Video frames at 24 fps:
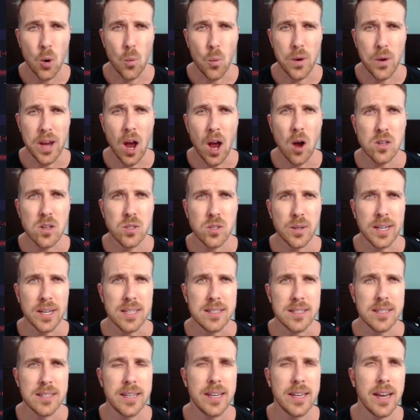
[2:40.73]
We also
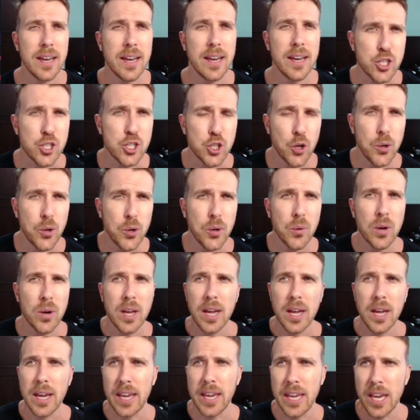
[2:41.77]
can see here, I can show you
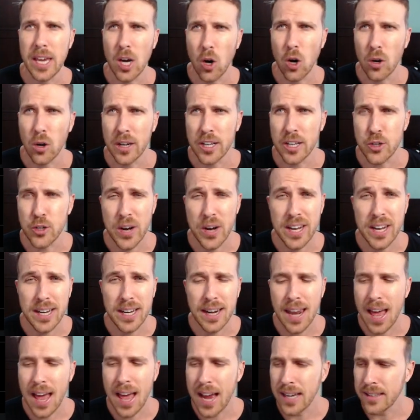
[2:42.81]
here on the
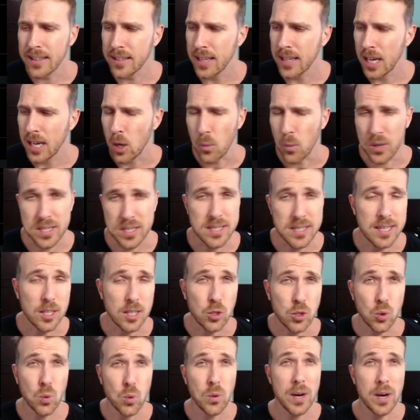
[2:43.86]
trading light, which is a
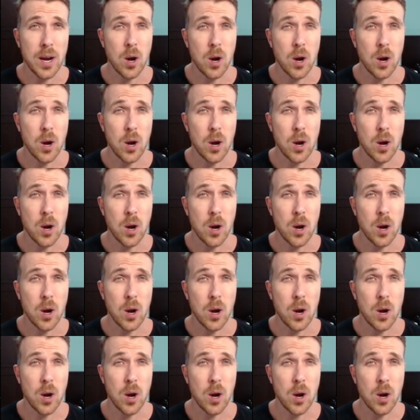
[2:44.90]
tool,